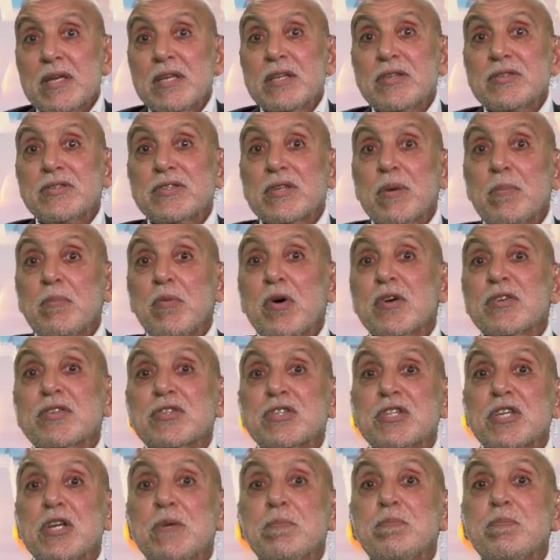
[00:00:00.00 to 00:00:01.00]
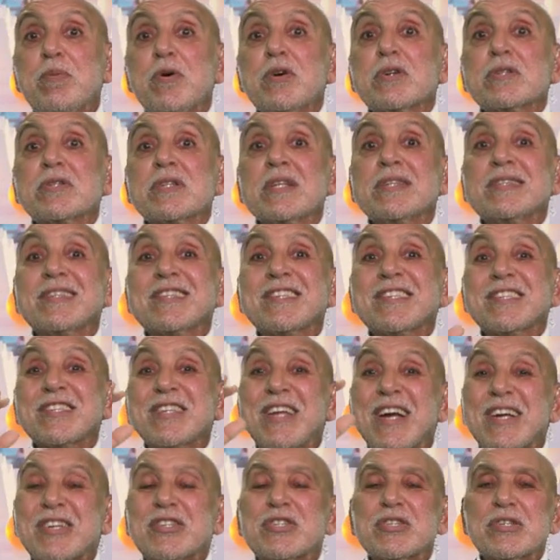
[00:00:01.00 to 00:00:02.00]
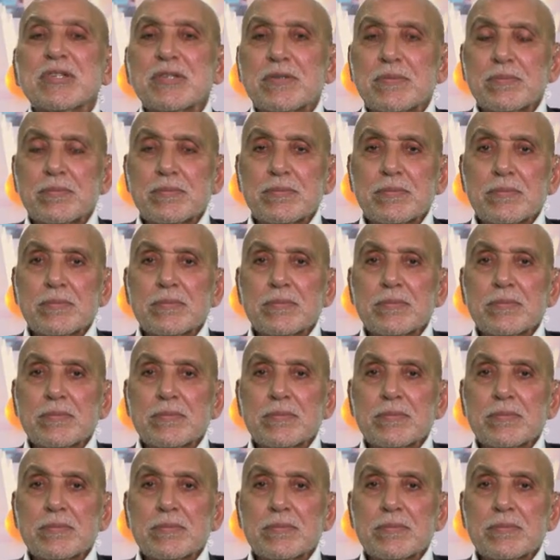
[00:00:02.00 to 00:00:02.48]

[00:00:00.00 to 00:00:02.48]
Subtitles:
is the most important structure